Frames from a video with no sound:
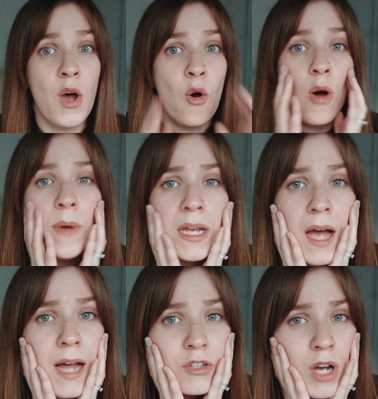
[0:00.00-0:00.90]
oh my
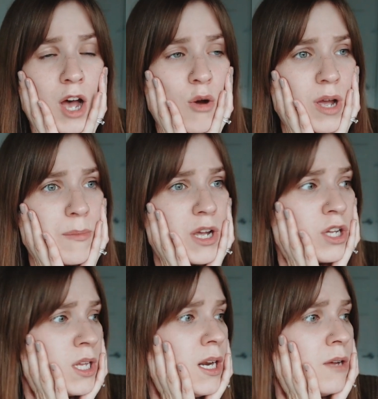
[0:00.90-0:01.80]
god, how am I
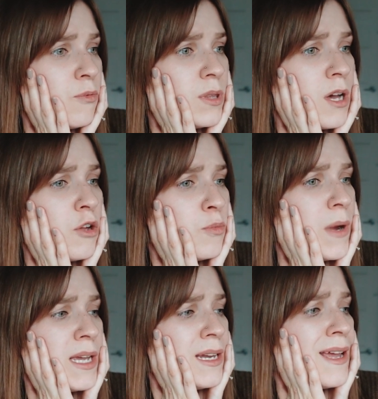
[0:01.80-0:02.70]
gonna live without
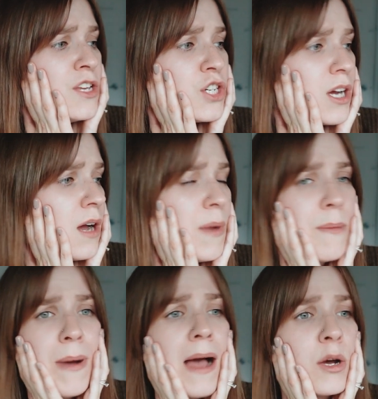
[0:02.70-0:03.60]
my grechka, my
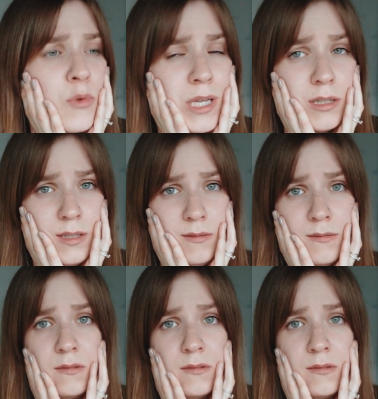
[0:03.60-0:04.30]
buckwheat?